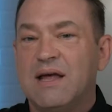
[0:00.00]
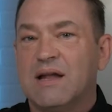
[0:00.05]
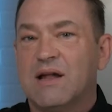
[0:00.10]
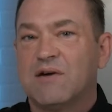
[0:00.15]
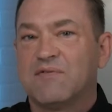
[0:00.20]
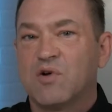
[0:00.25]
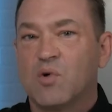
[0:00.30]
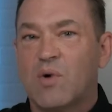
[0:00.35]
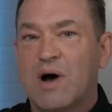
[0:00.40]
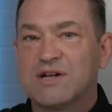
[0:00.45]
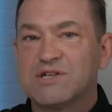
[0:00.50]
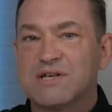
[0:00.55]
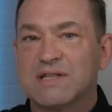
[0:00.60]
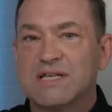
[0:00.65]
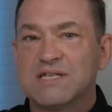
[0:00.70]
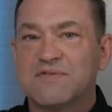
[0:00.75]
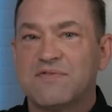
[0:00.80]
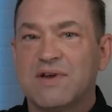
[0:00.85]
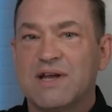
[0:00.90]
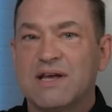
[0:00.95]
Now, if you're watching
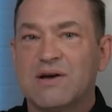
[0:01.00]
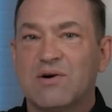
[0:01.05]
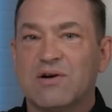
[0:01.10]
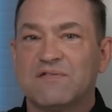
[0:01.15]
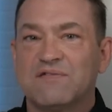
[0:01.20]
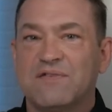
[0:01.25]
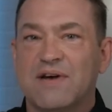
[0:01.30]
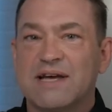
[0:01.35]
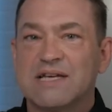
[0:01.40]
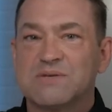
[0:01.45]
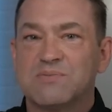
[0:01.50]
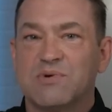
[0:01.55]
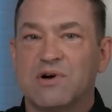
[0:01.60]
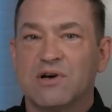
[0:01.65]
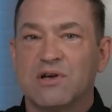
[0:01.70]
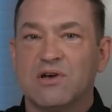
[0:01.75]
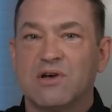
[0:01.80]
this video on Facebook,